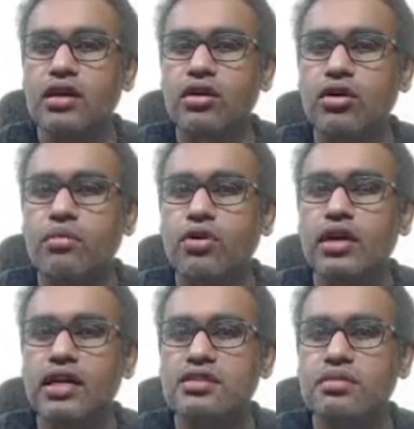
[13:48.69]

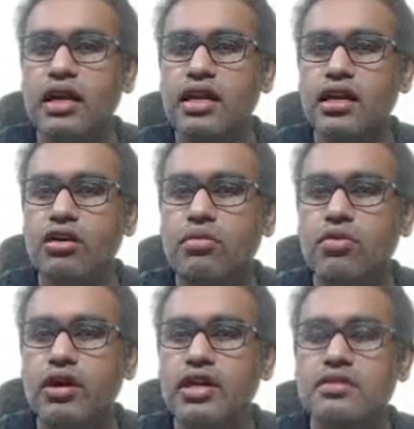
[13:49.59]
rhomboideus minor,
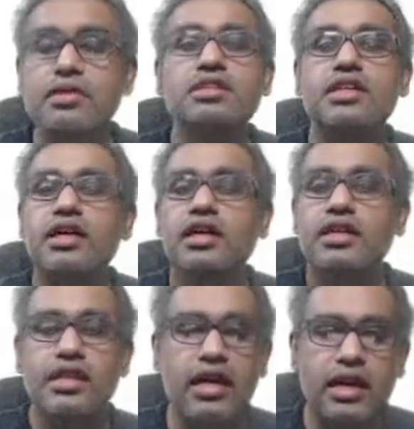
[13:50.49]
rhomboideus major.
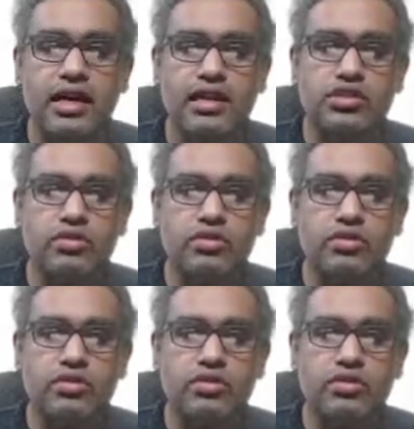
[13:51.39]
They are attached to